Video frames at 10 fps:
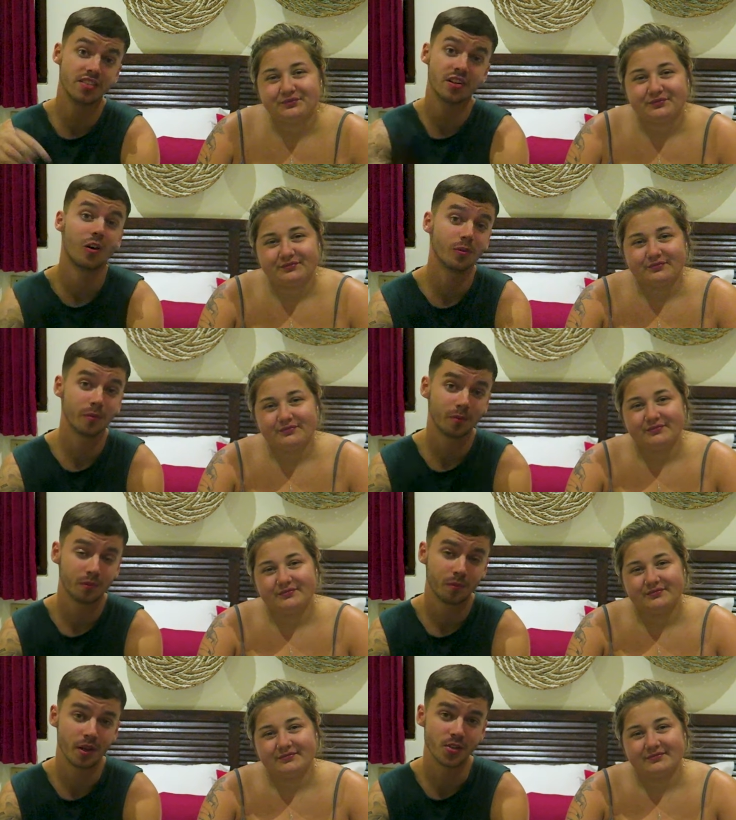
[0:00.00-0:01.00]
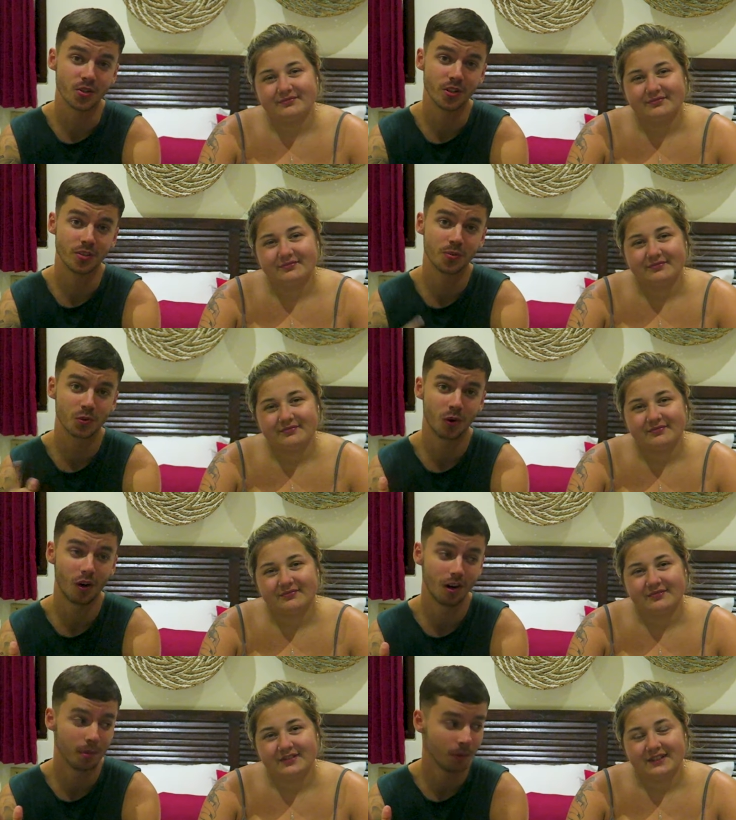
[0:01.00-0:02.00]
Speaker 1: this long, make sure you
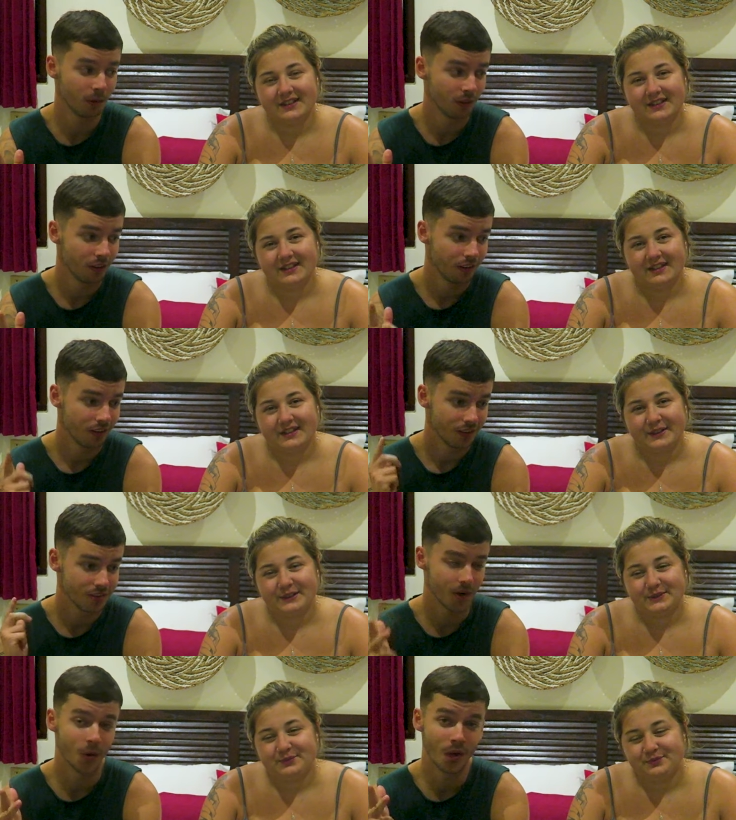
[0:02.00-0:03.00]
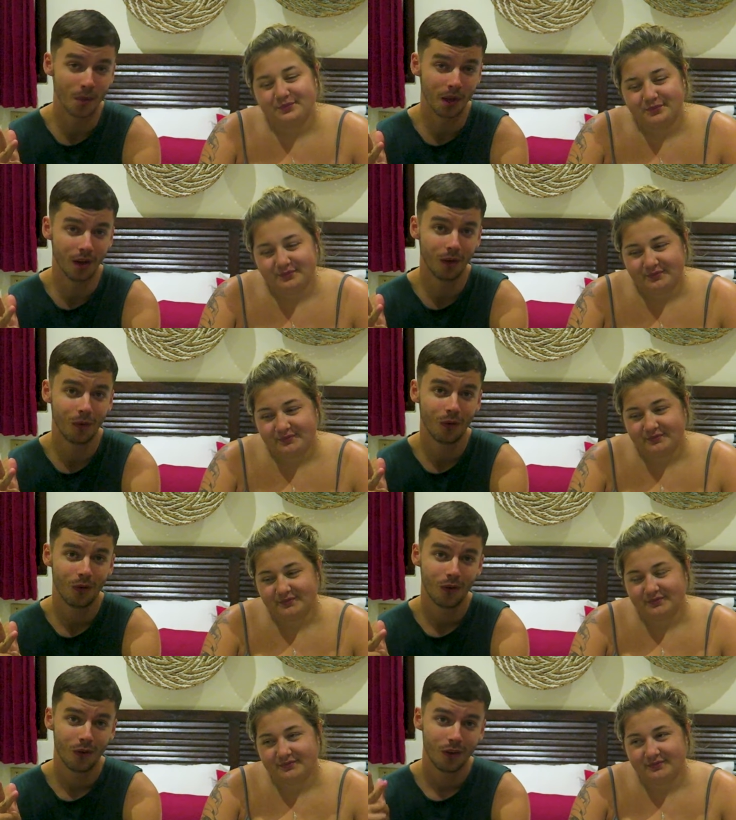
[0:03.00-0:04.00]
subscribe, turn on that bell
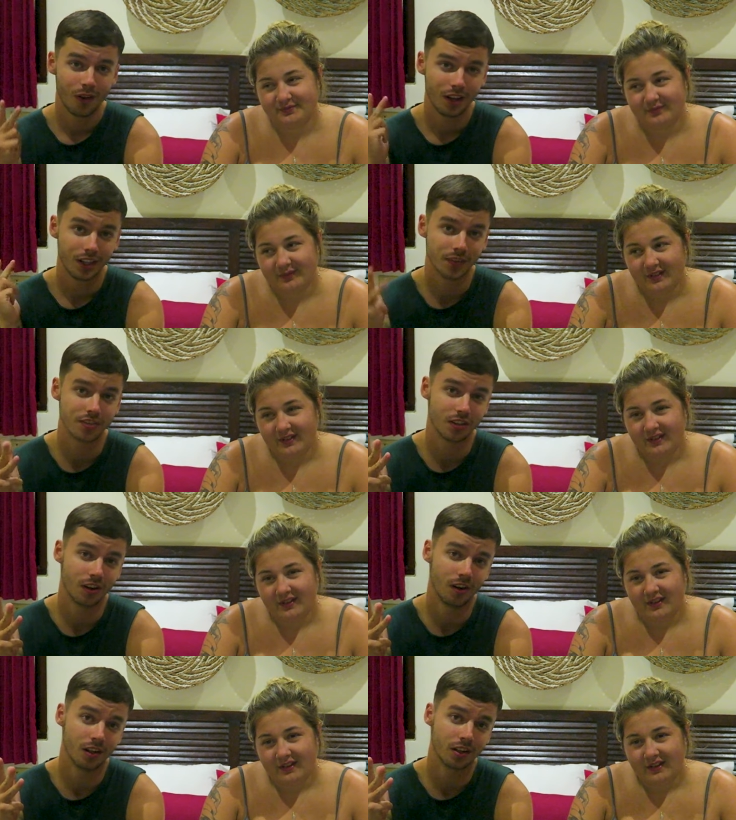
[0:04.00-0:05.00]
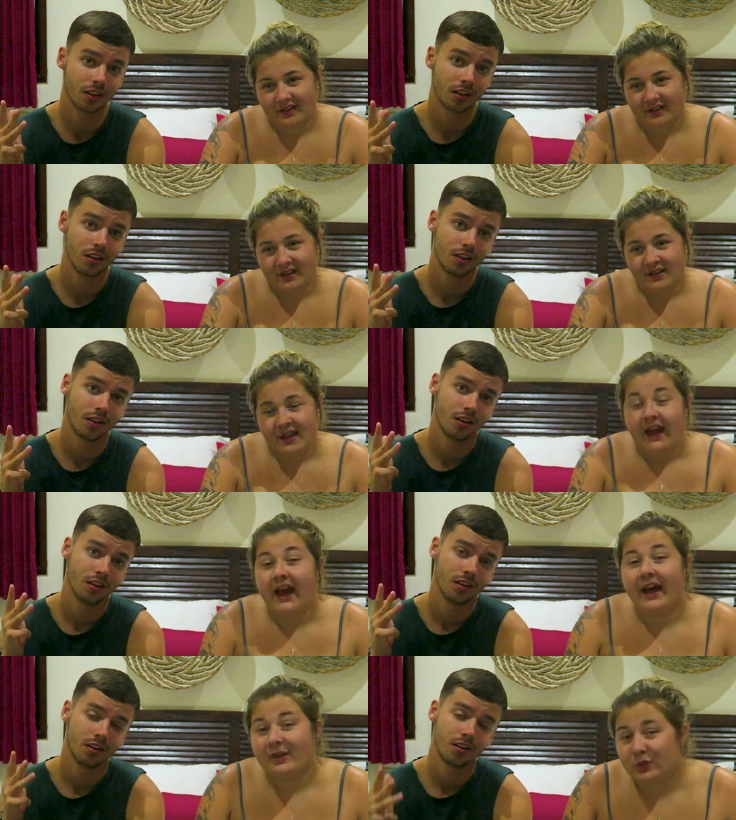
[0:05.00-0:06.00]
and give us a like.
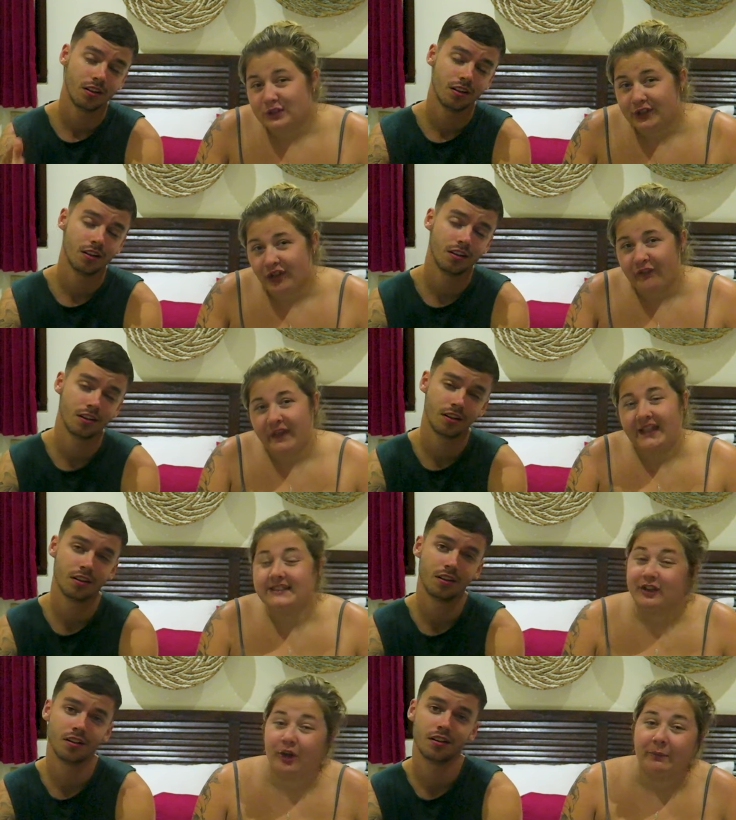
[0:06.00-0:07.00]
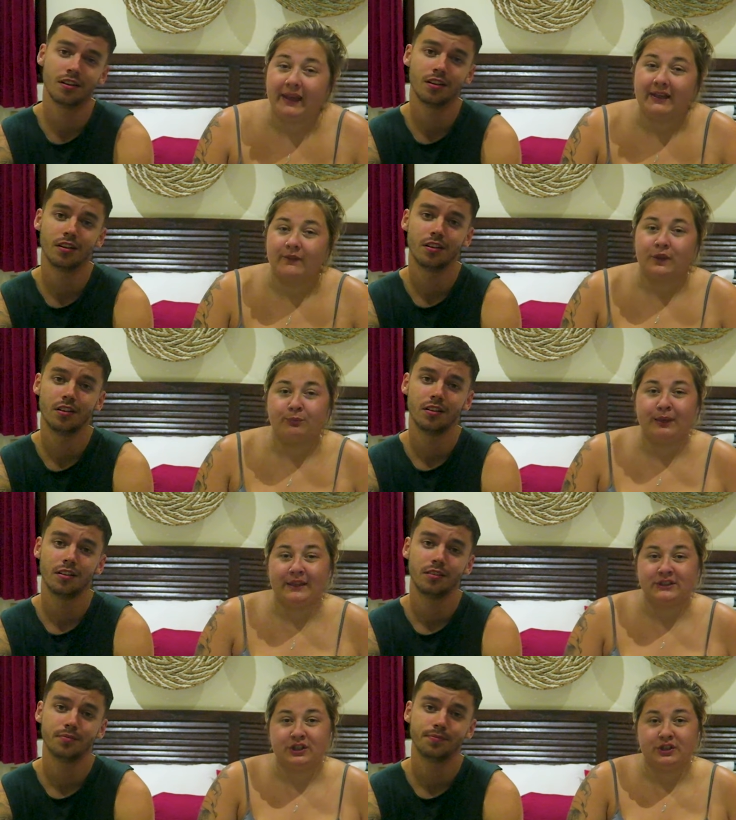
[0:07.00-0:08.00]
Speaker 2: And also don't forget to comment if you've
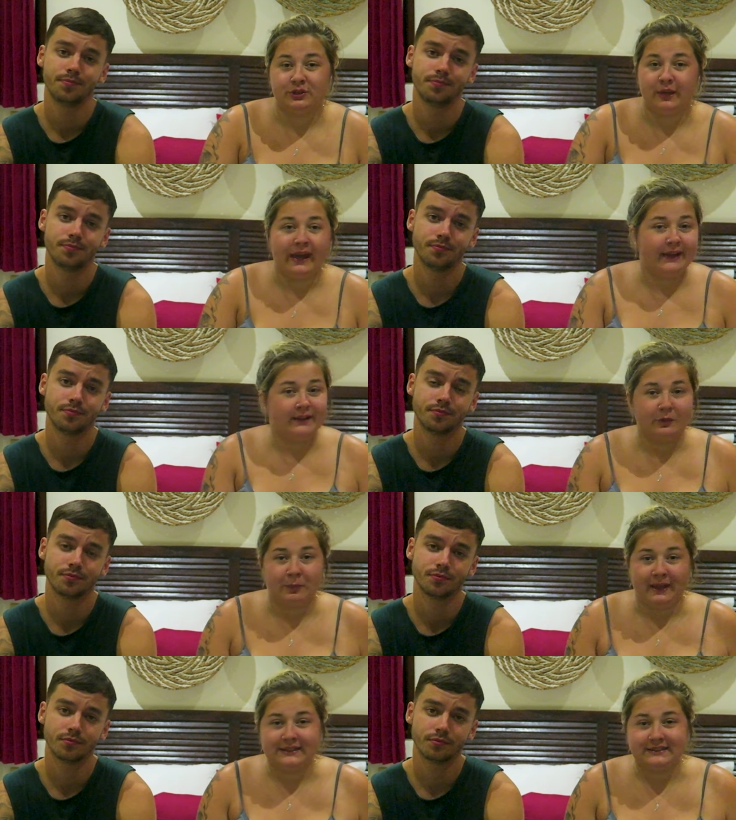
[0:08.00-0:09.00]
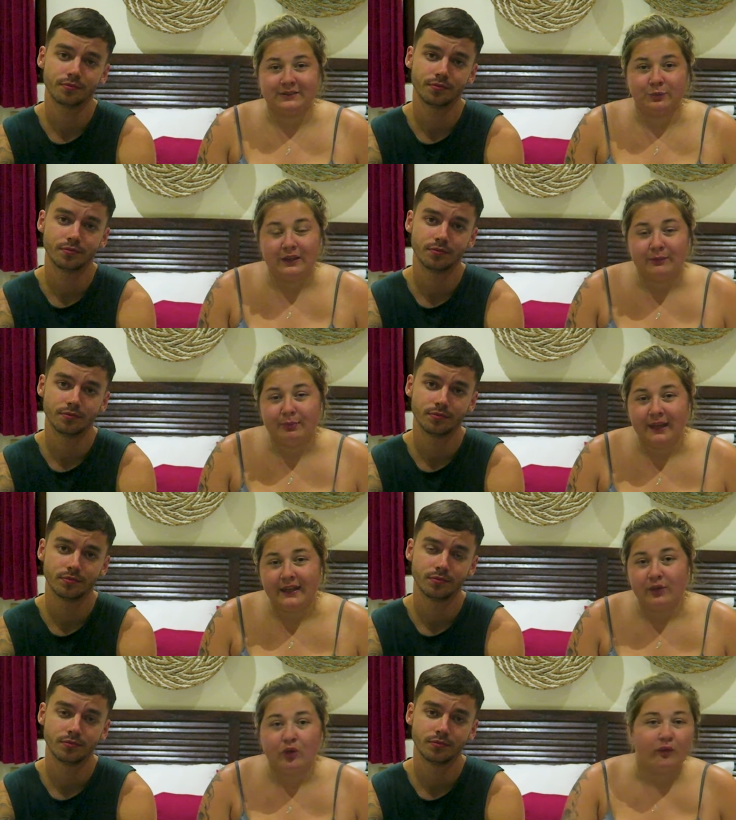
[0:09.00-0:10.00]
been to any of the places that we've
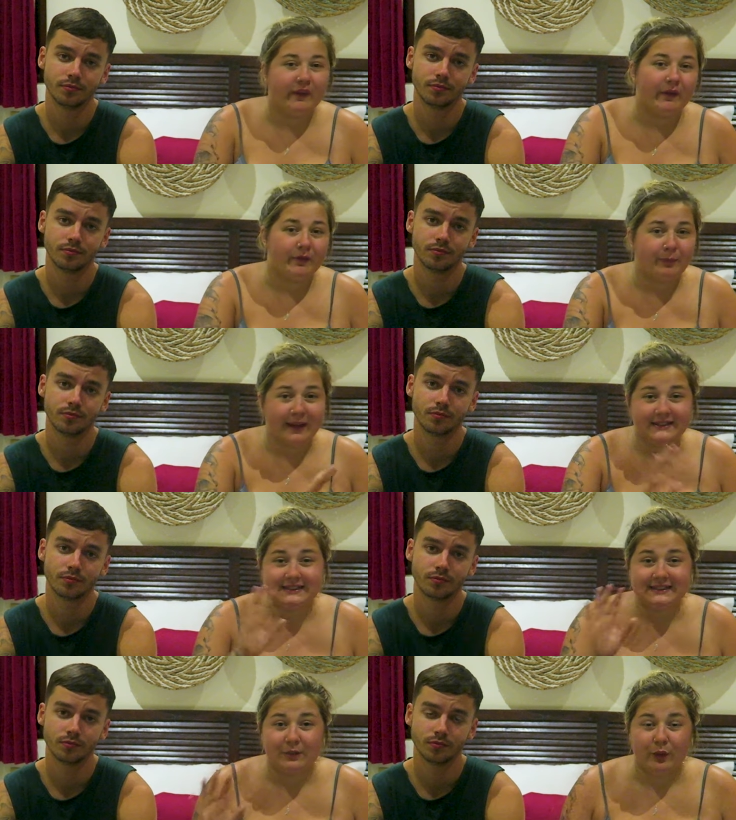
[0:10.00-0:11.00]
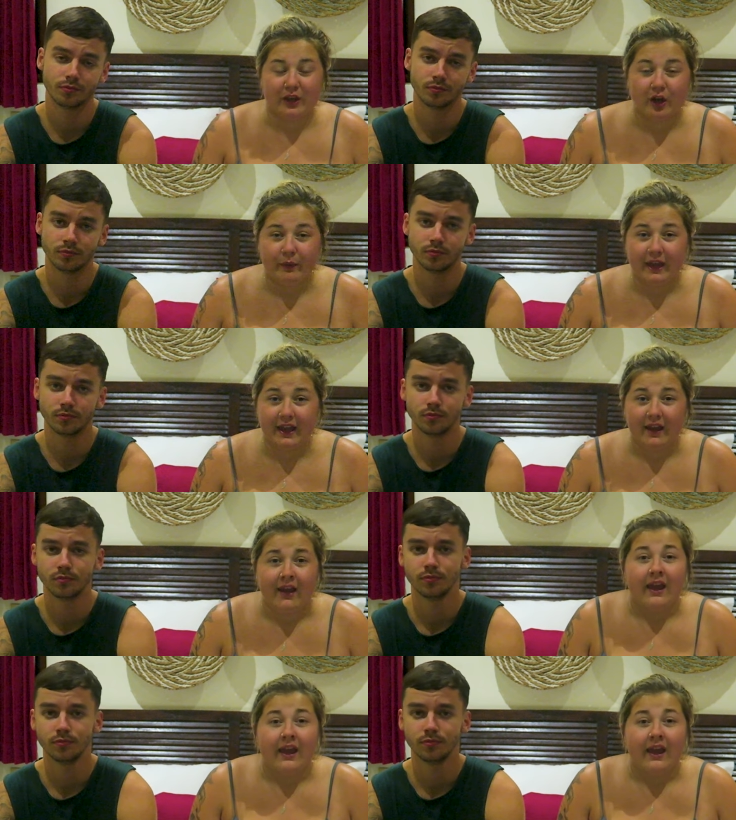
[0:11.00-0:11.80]
been or the places that we're going.